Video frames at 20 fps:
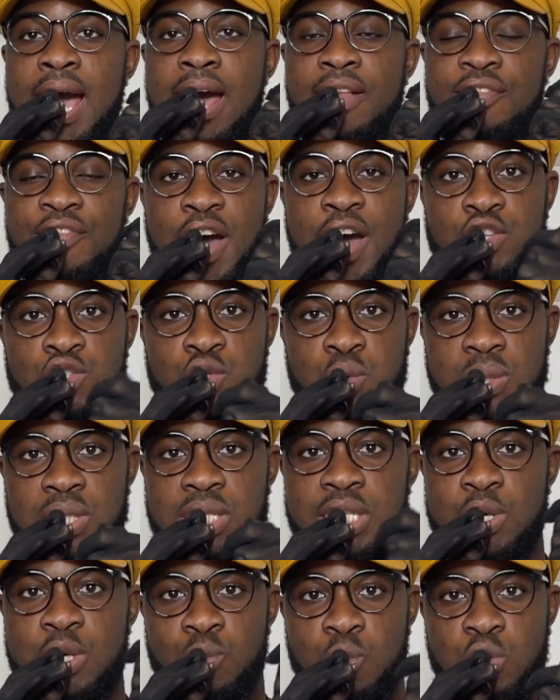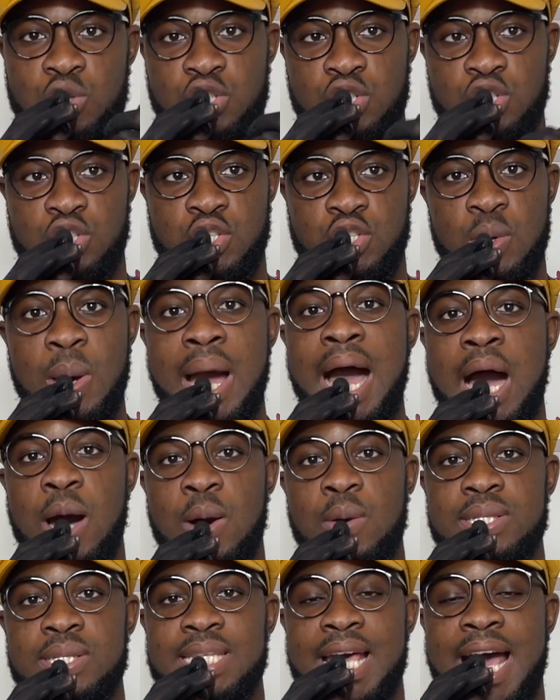that totally washes you
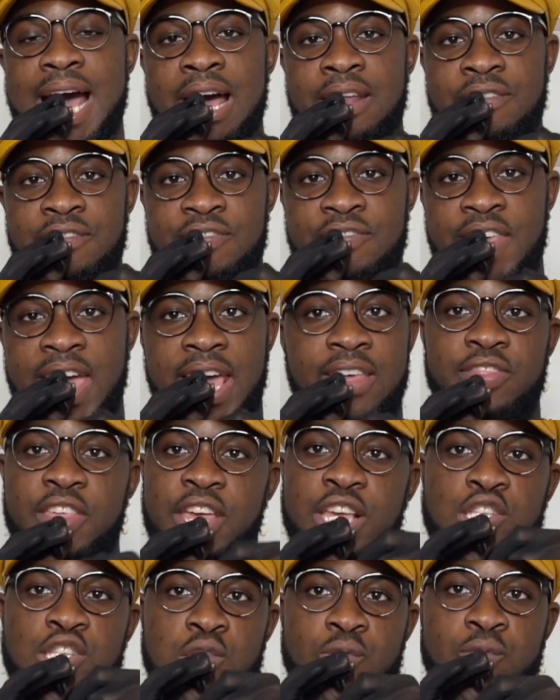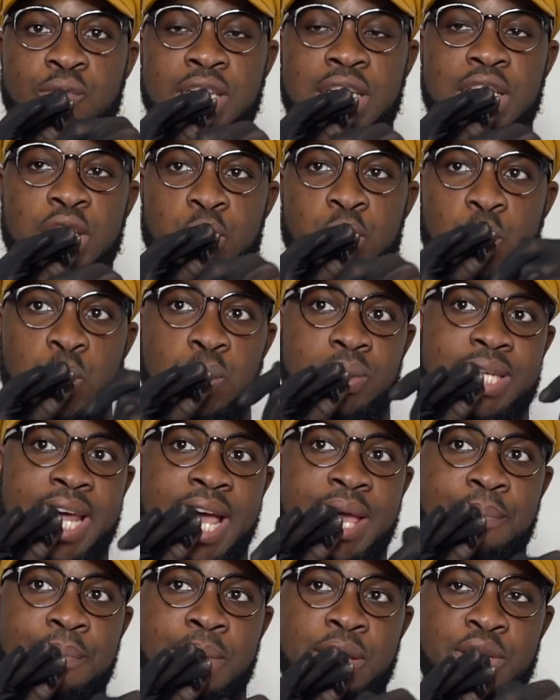out, and then there's really no
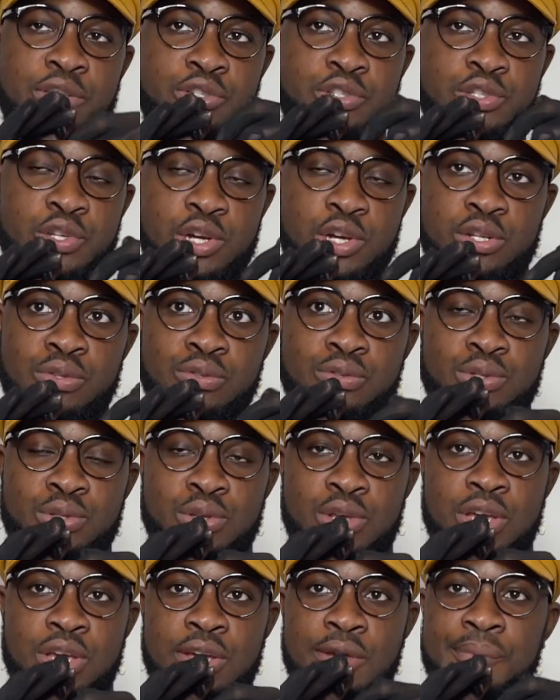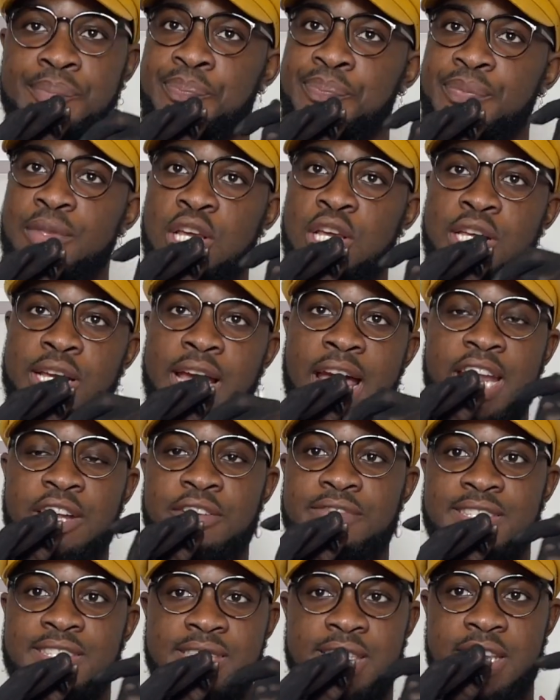dimension to
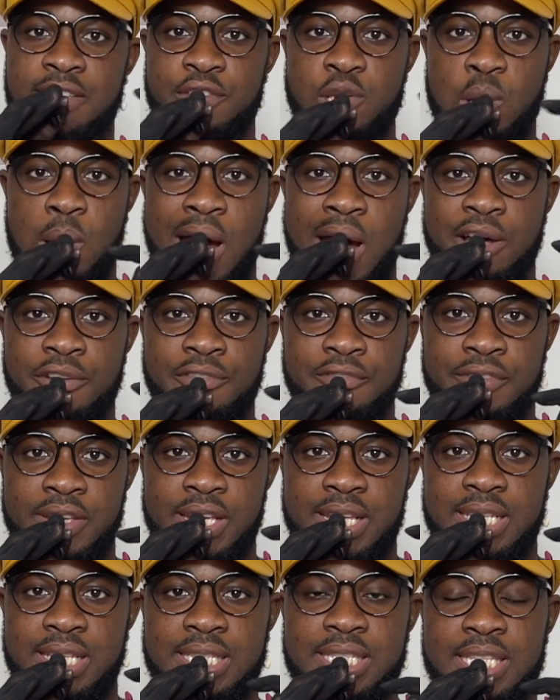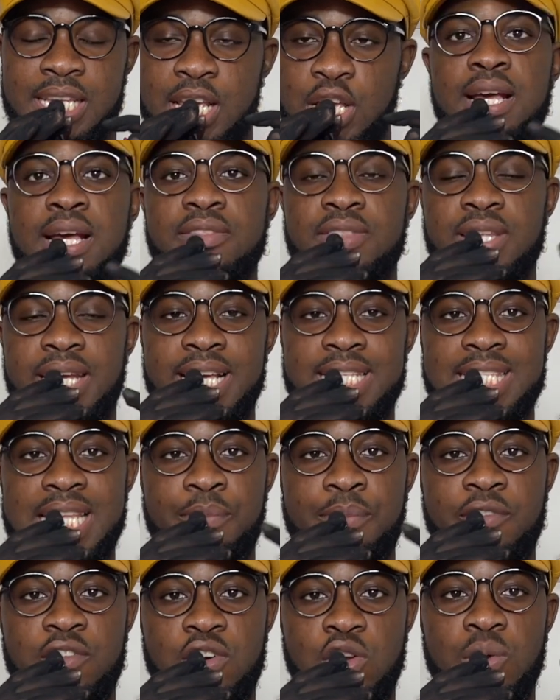kind of save your outfit. The next
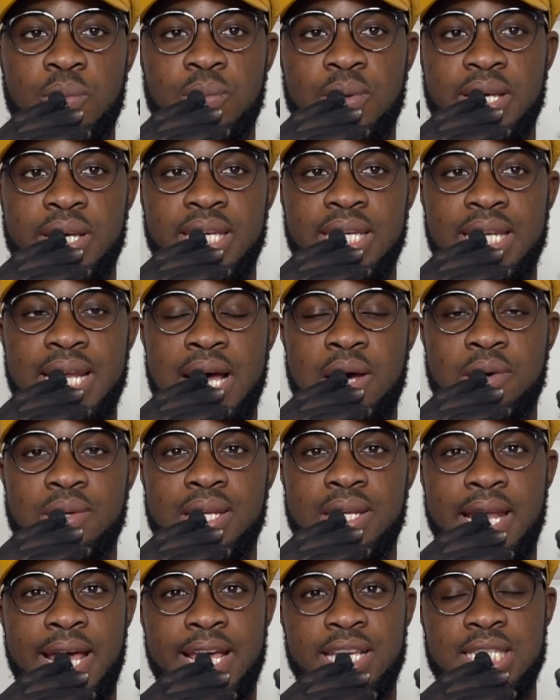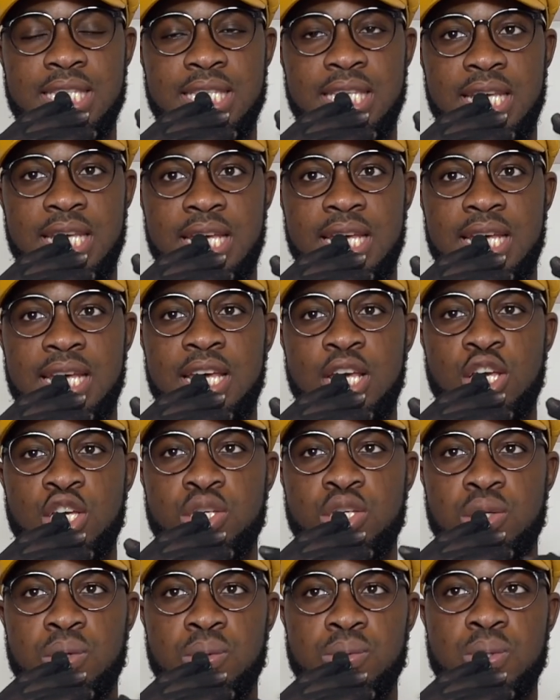type of color blocking I would like to
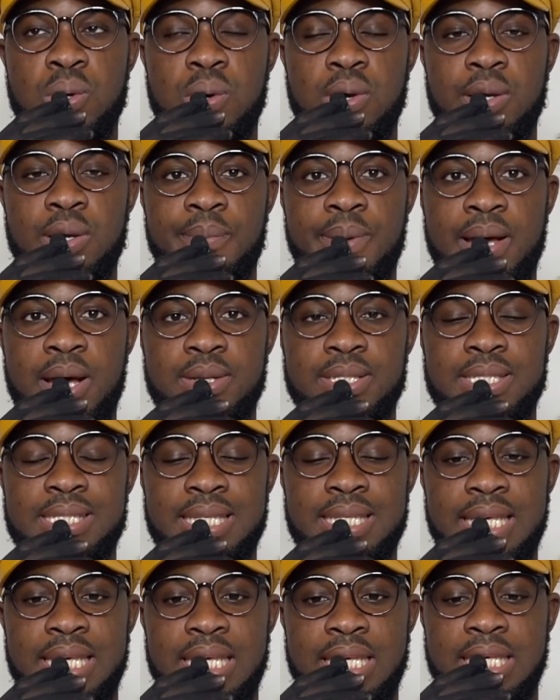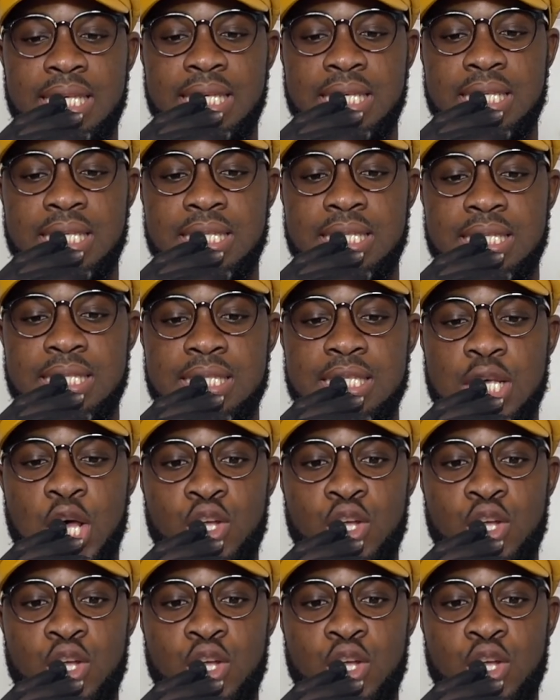talk about is